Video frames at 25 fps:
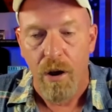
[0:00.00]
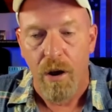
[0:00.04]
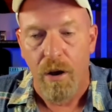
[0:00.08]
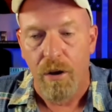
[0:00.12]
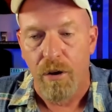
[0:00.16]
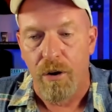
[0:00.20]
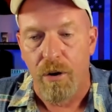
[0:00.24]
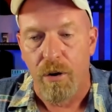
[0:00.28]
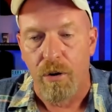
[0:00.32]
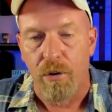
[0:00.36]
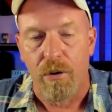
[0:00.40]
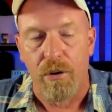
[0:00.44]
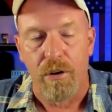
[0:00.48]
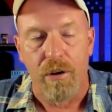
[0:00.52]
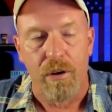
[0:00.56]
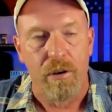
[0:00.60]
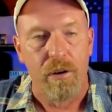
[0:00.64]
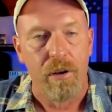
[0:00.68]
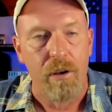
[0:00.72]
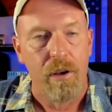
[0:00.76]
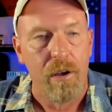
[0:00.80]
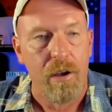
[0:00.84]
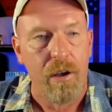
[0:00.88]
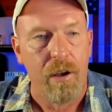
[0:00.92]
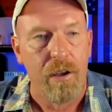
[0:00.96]
you know, in a,
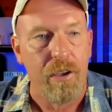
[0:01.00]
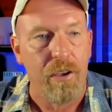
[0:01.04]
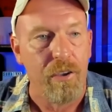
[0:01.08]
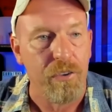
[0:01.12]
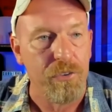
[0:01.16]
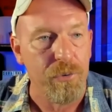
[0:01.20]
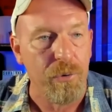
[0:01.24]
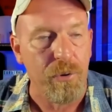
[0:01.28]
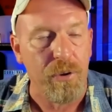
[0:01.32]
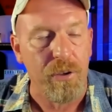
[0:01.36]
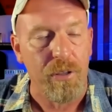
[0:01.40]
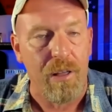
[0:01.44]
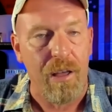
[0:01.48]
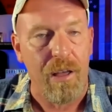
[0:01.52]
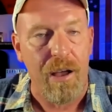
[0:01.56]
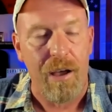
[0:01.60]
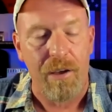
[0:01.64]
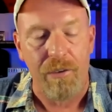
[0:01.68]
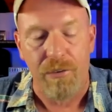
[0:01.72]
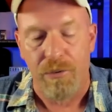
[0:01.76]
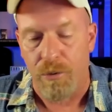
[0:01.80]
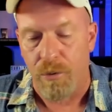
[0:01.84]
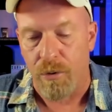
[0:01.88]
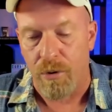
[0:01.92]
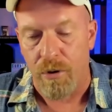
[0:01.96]
a history
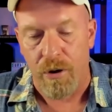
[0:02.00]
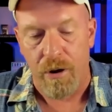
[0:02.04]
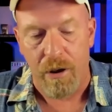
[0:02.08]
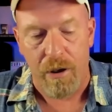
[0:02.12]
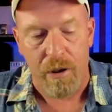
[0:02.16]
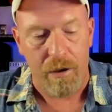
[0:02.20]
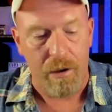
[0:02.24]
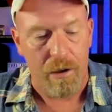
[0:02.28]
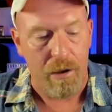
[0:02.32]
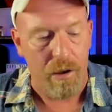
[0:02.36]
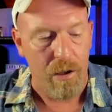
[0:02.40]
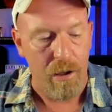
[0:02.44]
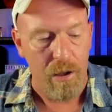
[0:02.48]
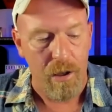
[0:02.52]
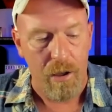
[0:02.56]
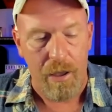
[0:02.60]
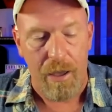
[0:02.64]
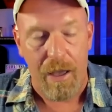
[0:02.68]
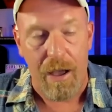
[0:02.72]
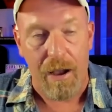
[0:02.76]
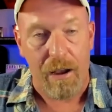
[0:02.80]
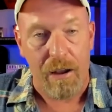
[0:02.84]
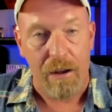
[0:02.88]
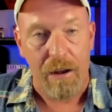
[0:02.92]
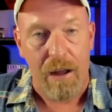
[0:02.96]
class or a uh,
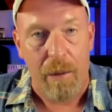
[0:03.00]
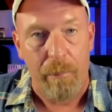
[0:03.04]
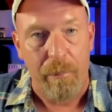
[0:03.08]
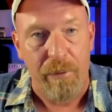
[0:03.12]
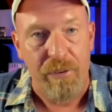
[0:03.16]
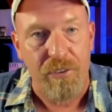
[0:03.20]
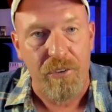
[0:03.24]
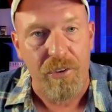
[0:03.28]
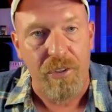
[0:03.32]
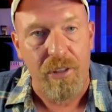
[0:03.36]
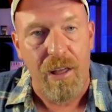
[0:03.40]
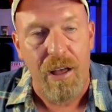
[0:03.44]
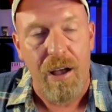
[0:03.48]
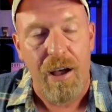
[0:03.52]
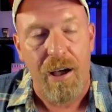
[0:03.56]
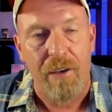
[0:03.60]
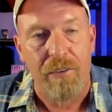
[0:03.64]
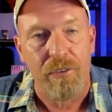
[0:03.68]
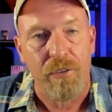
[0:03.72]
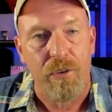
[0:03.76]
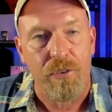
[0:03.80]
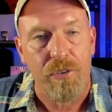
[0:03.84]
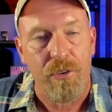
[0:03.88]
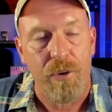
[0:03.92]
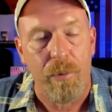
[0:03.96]
economics
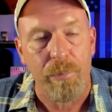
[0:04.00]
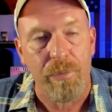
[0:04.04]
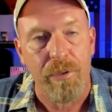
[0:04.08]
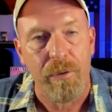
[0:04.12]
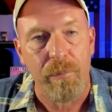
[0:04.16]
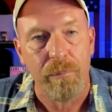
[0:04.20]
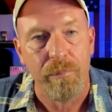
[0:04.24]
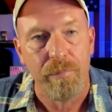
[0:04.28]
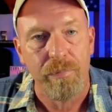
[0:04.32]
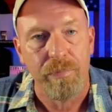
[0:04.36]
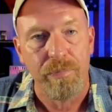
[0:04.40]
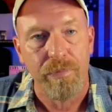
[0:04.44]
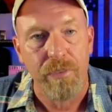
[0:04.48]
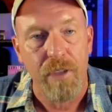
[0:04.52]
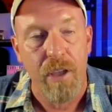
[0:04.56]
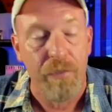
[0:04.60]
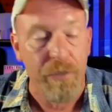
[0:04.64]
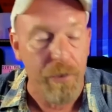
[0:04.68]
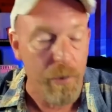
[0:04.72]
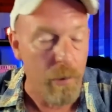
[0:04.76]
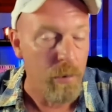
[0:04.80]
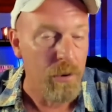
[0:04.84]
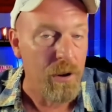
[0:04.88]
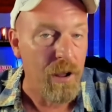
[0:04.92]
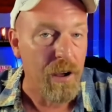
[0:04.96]
class or something, if
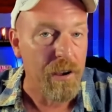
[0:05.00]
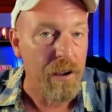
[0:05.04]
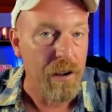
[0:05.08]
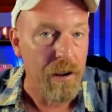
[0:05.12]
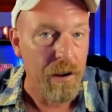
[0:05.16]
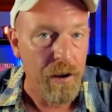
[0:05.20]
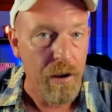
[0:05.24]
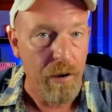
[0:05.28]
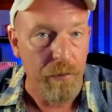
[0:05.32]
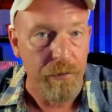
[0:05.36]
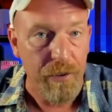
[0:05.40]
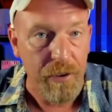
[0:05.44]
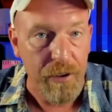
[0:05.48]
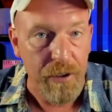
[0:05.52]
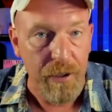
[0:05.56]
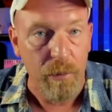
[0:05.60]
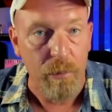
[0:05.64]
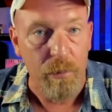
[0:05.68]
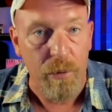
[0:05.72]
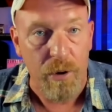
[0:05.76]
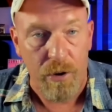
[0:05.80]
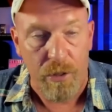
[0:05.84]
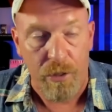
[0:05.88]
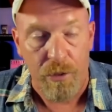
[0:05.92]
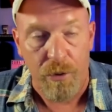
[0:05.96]
they were lucky enough to get
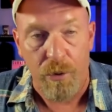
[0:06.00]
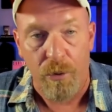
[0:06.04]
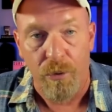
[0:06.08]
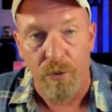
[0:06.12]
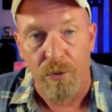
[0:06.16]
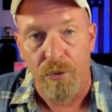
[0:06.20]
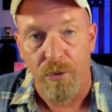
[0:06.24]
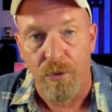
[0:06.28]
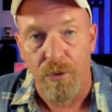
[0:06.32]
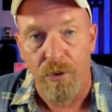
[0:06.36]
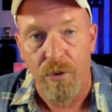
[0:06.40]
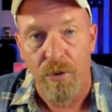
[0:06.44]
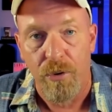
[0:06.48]
one of those.